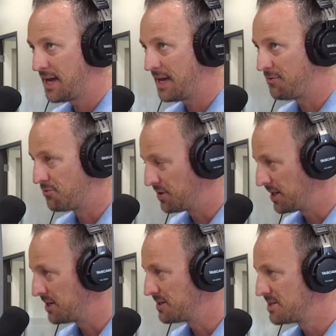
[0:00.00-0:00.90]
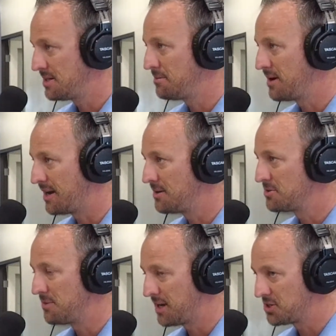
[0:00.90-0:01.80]
a really good C P A
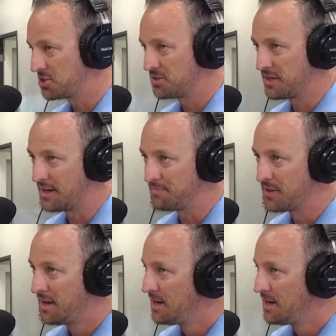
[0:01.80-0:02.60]
who's making sure that I'm